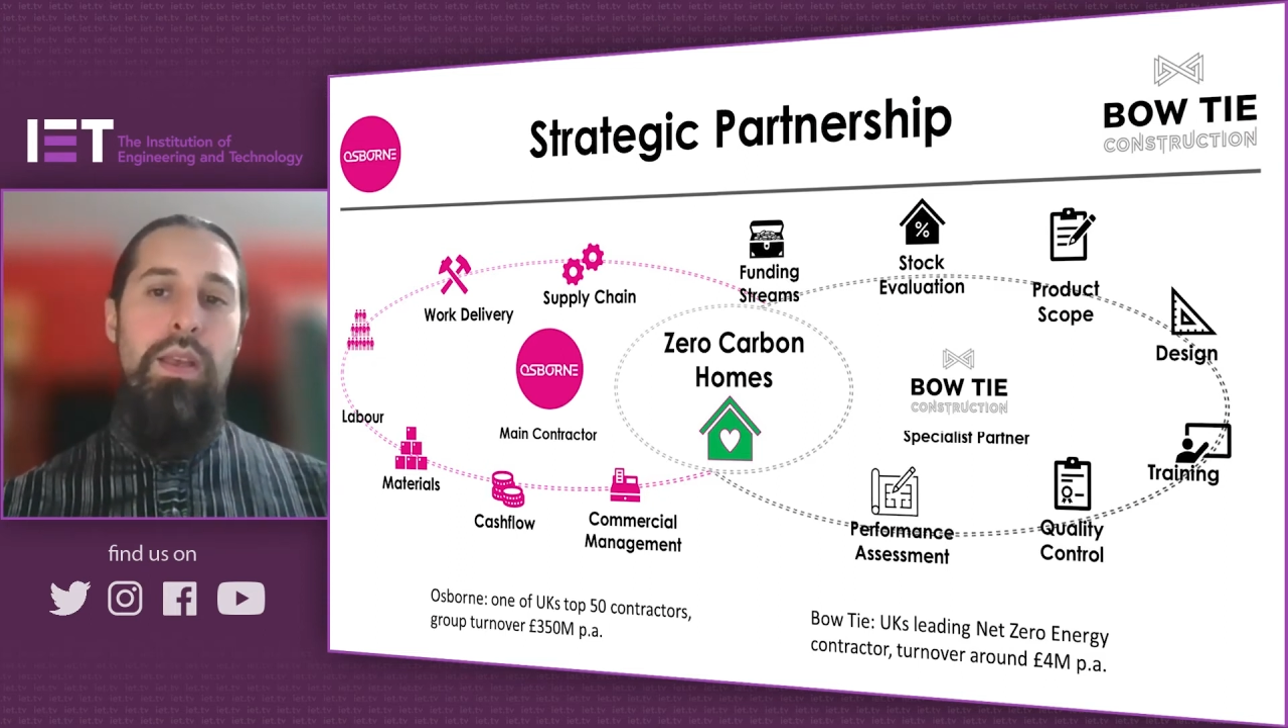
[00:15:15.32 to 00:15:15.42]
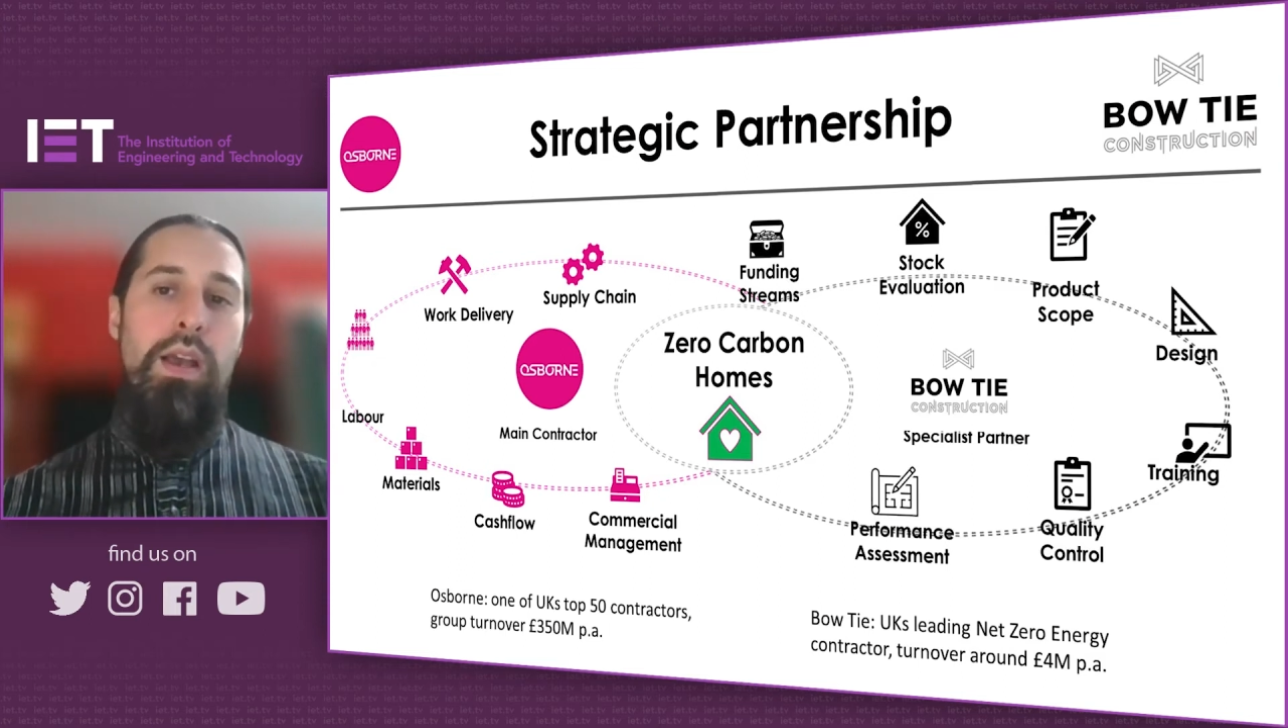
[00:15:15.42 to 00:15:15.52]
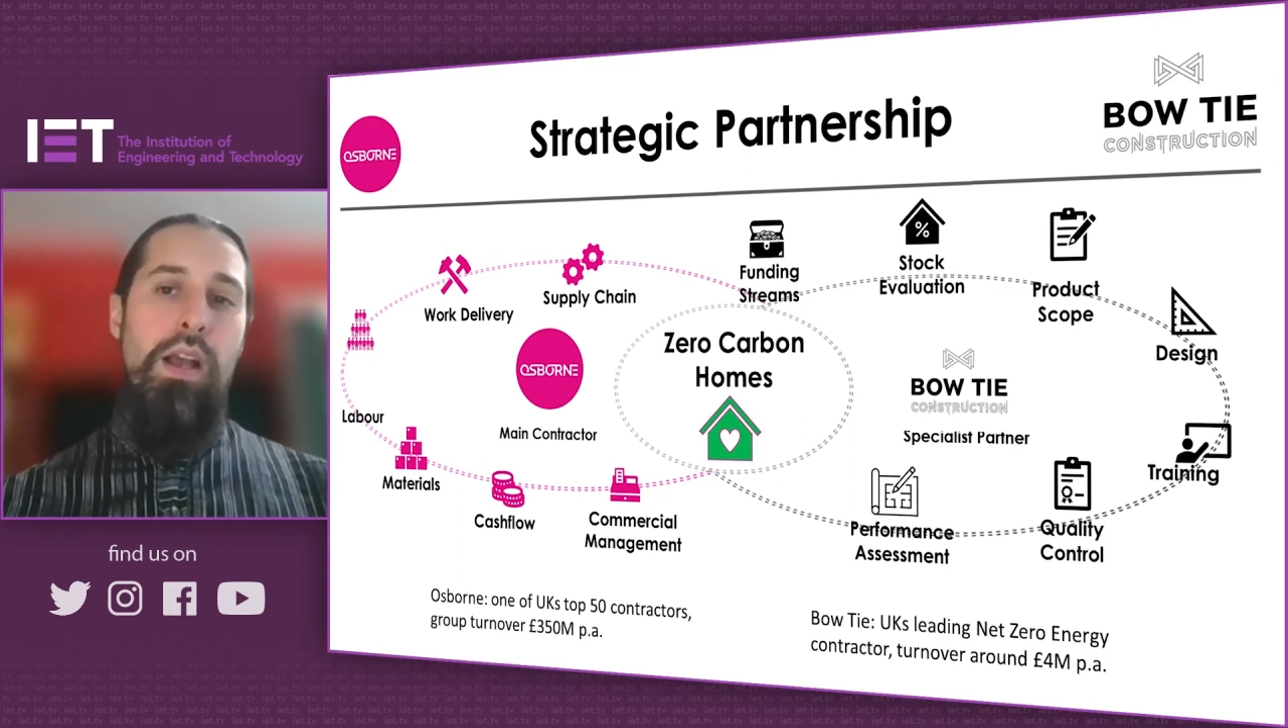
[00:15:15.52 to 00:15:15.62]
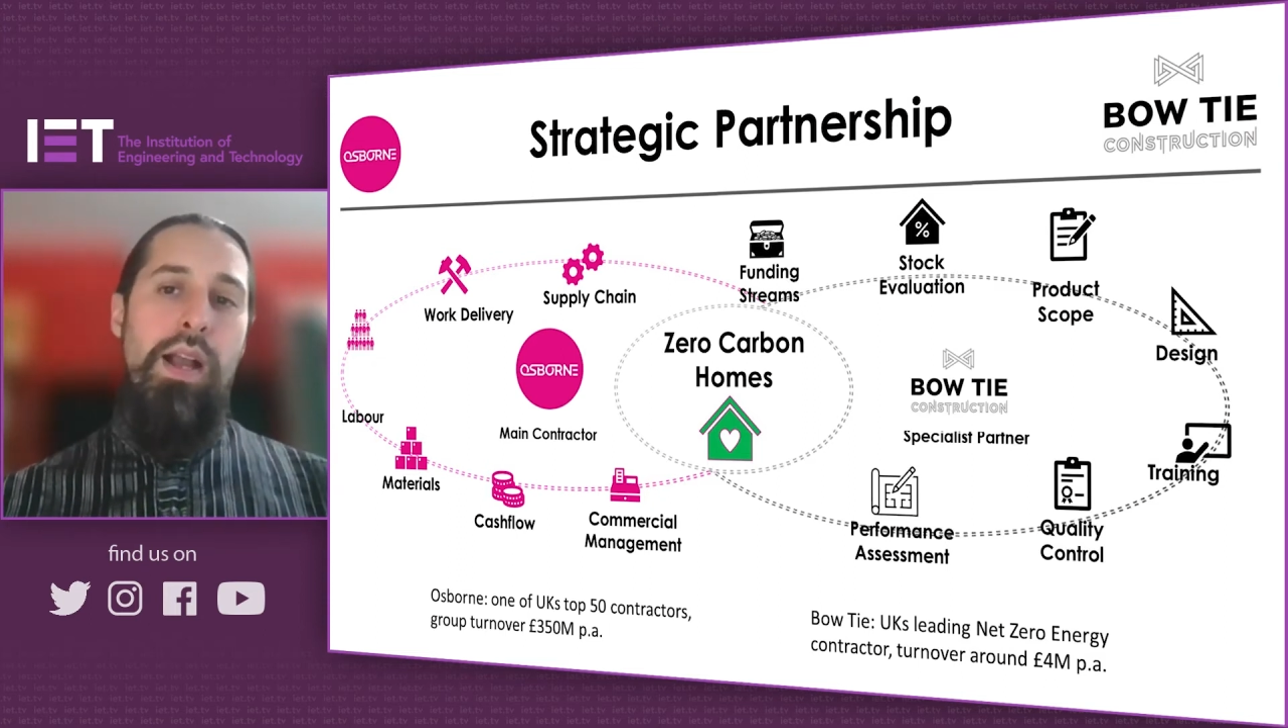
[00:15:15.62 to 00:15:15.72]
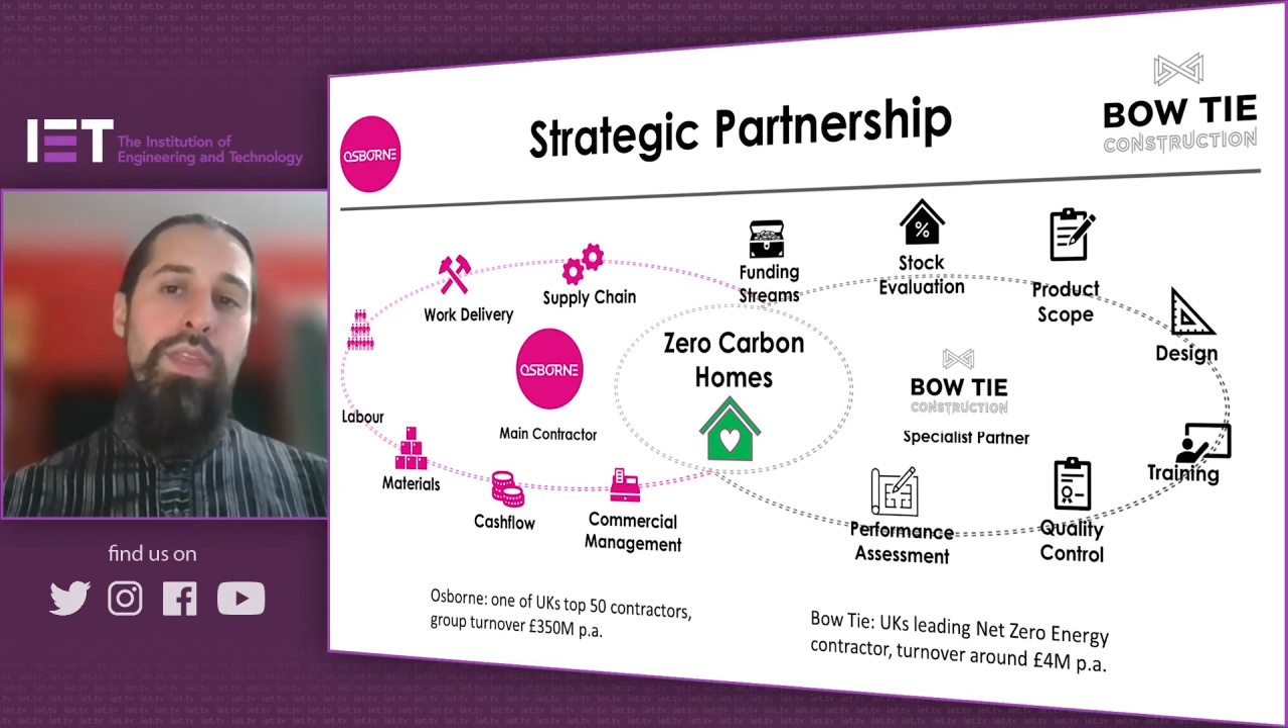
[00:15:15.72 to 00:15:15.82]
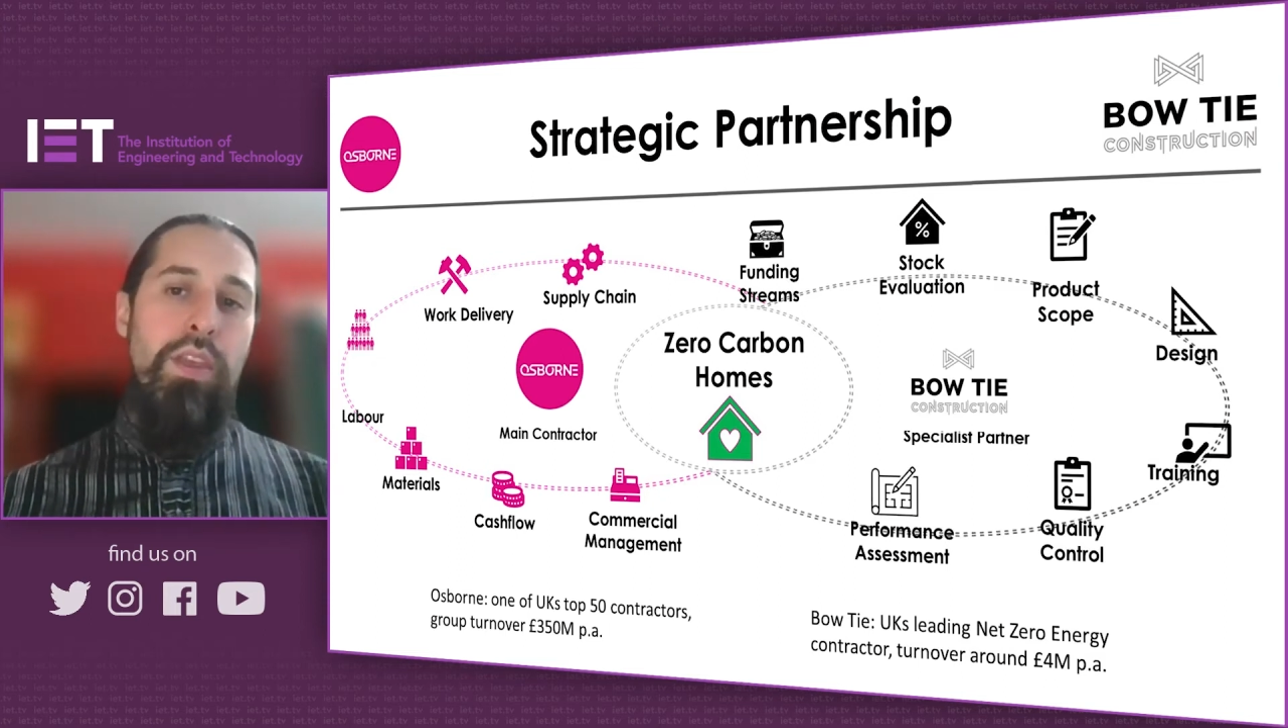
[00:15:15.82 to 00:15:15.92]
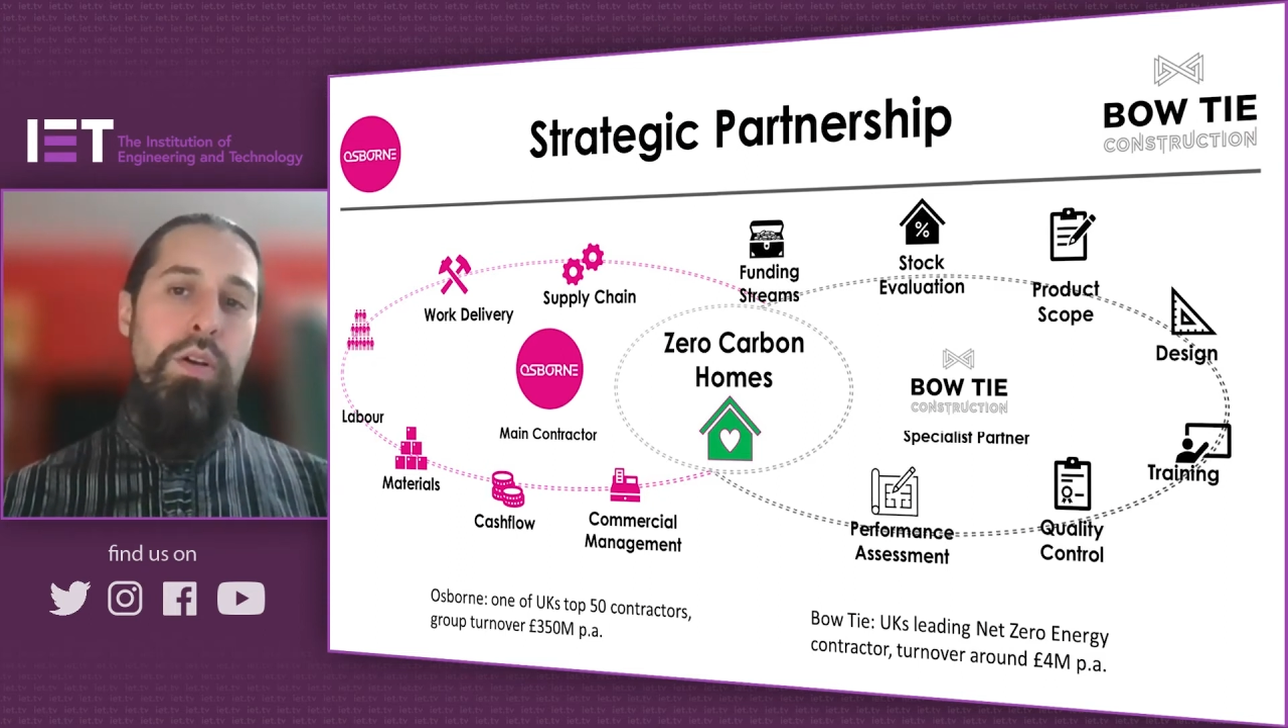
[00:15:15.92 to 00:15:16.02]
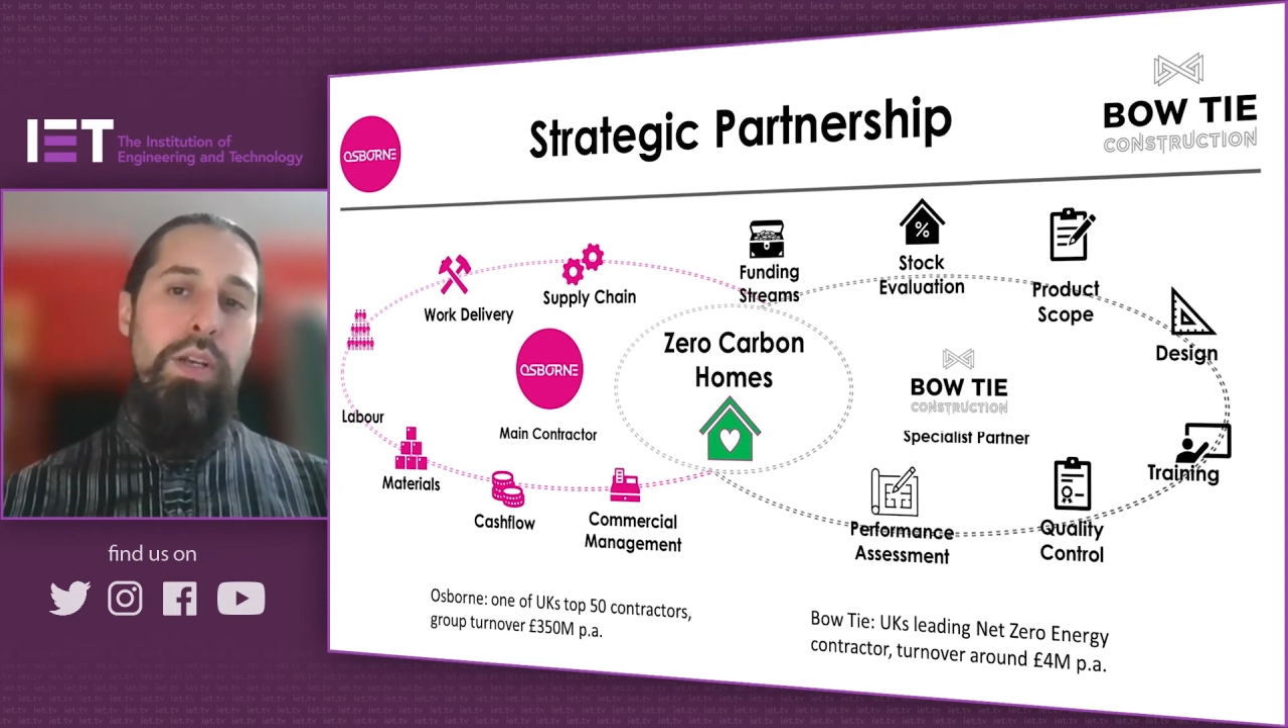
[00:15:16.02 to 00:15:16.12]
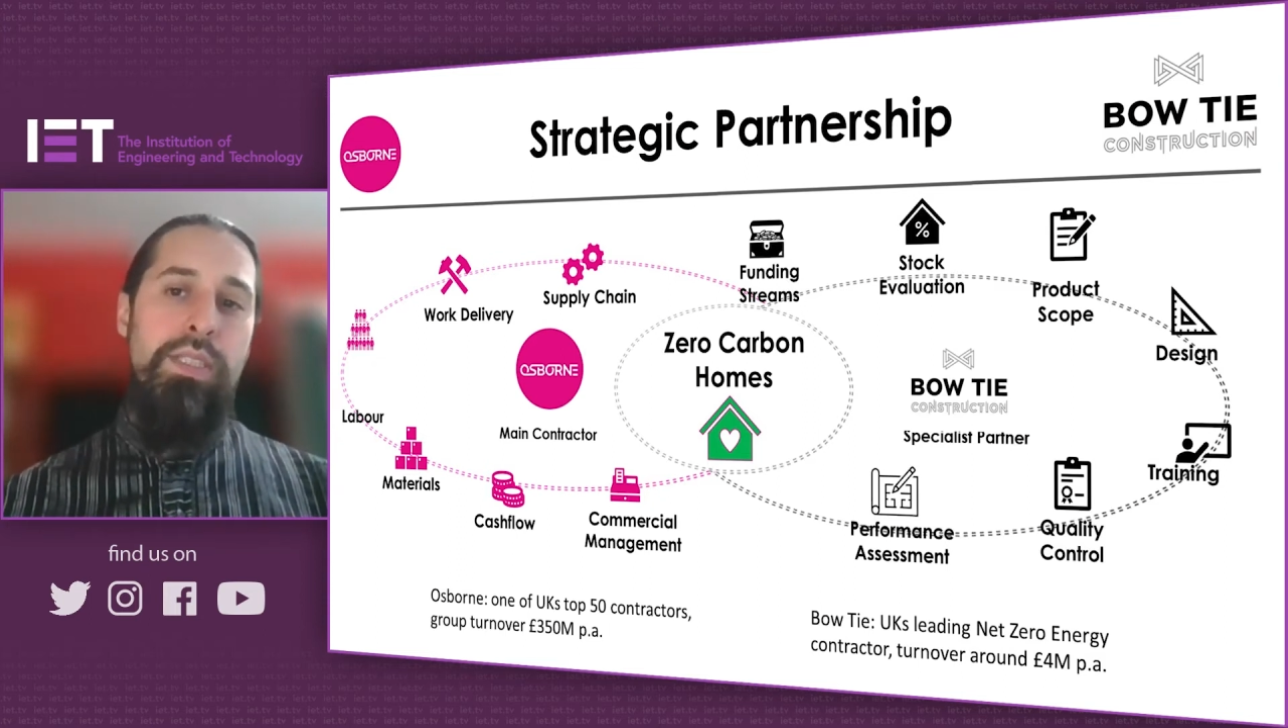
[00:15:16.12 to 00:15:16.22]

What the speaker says: and the cost